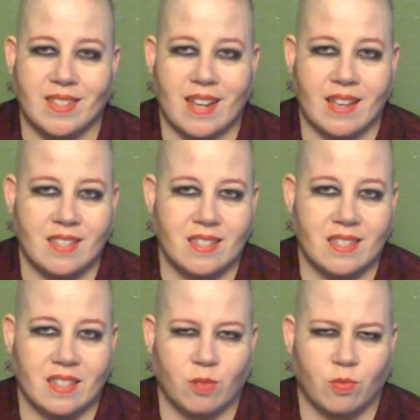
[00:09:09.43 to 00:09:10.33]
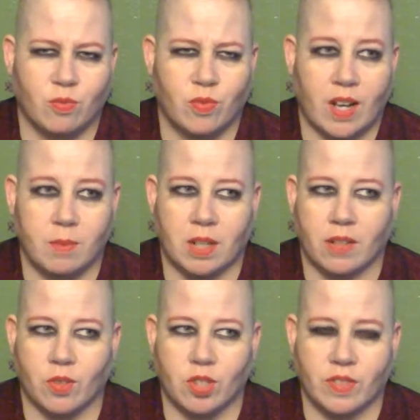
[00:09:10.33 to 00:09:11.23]
Nest. I'm not
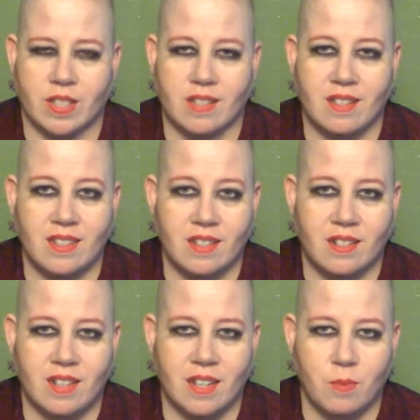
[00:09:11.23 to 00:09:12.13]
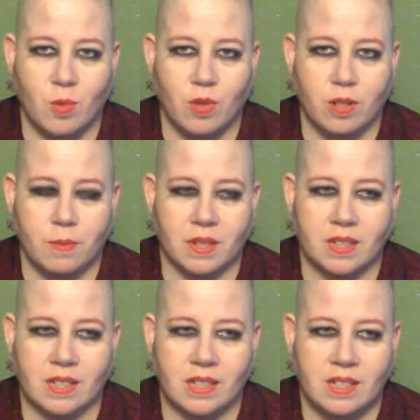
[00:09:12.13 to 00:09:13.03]
even sure if that's on there anymore,
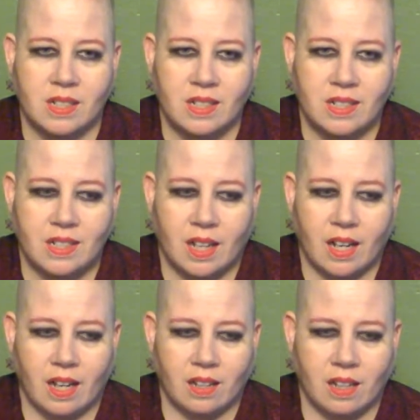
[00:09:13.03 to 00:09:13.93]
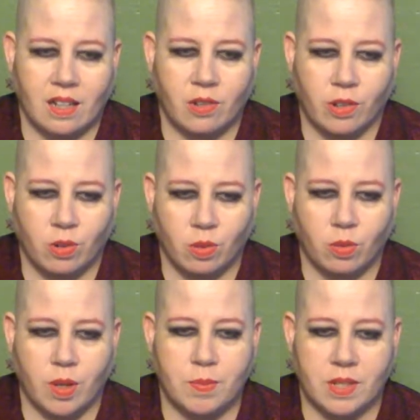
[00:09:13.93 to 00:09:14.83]
but I like going through the
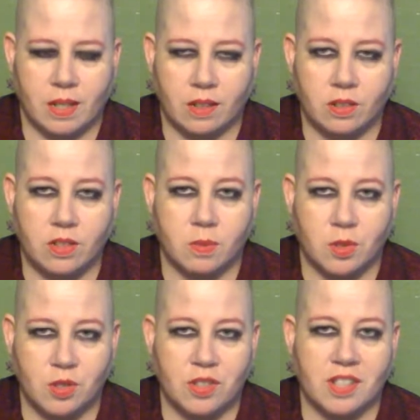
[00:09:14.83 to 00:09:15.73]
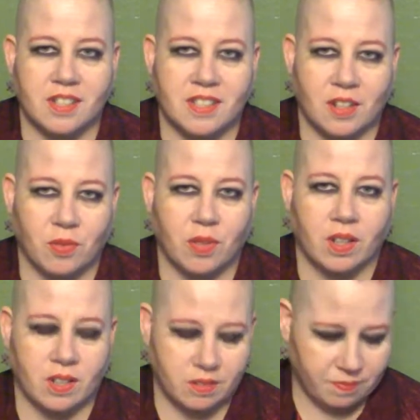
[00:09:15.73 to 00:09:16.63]
website. There's some interesting stuff
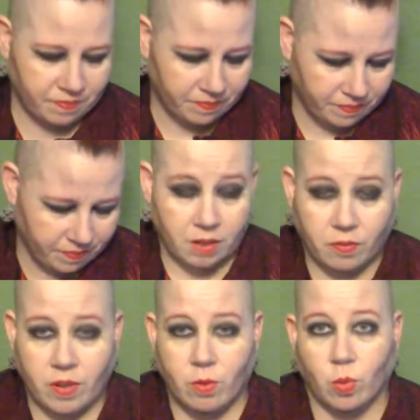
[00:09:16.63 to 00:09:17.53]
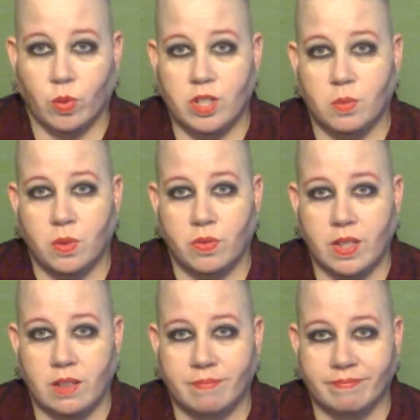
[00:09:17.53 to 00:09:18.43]
there. My favorite witch
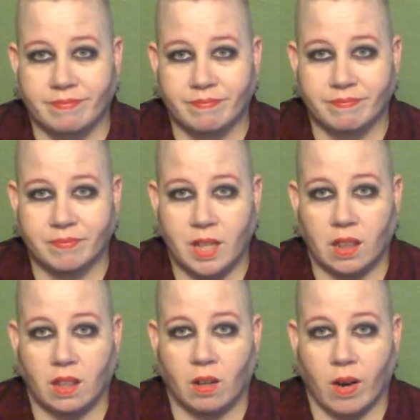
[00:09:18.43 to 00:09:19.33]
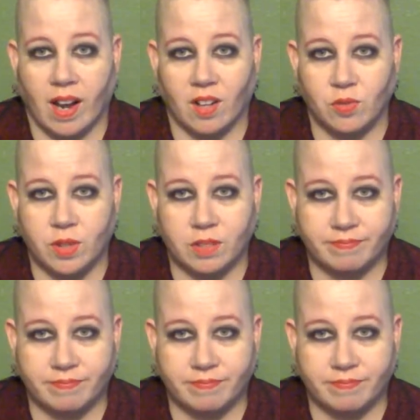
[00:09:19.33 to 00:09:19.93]
movie, The Craft.